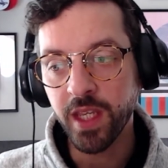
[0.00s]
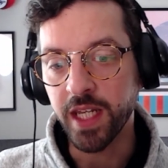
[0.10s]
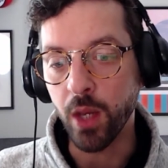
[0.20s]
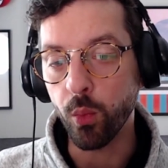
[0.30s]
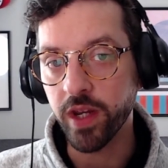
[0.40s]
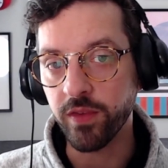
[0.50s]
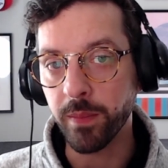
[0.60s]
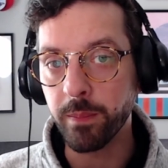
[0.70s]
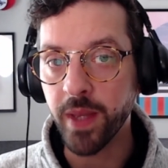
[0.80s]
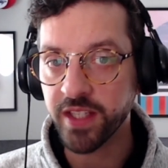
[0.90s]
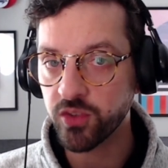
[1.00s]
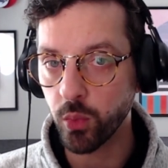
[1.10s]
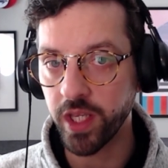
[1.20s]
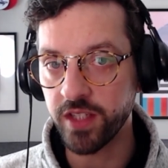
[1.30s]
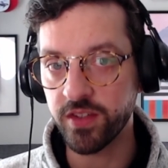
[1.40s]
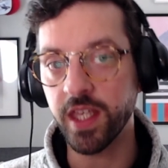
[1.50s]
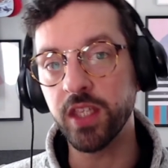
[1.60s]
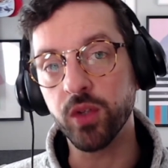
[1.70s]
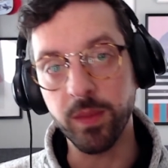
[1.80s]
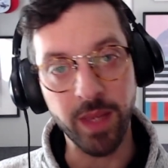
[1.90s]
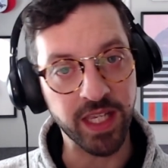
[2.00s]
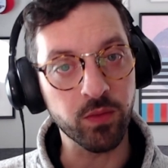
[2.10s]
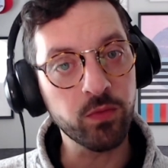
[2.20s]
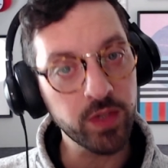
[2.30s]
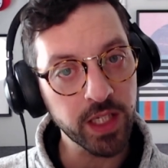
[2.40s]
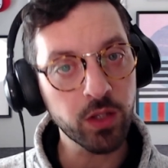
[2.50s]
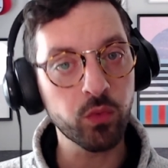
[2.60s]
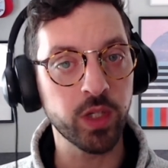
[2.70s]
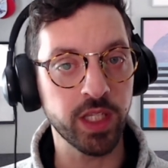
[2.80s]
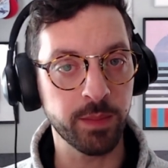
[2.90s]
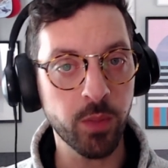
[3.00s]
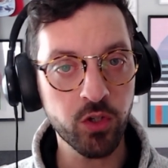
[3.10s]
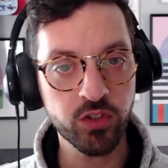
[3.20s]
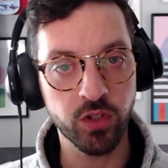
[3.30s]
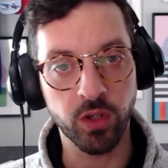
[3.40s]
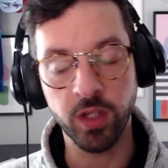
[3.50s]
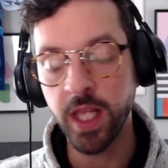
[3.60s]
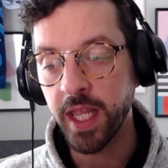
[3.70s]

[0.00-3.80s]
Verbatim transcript: Now, one of the best ways that you can make it feel really personal